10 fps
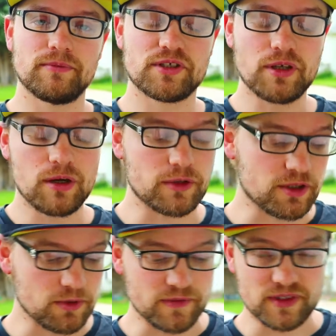Star
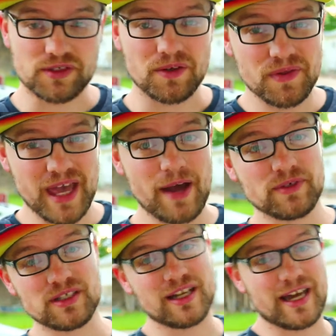Wars movies. So that
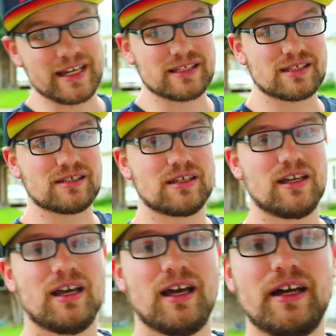was a nice
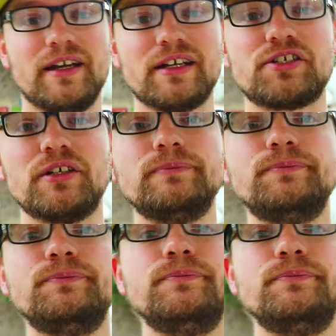addition.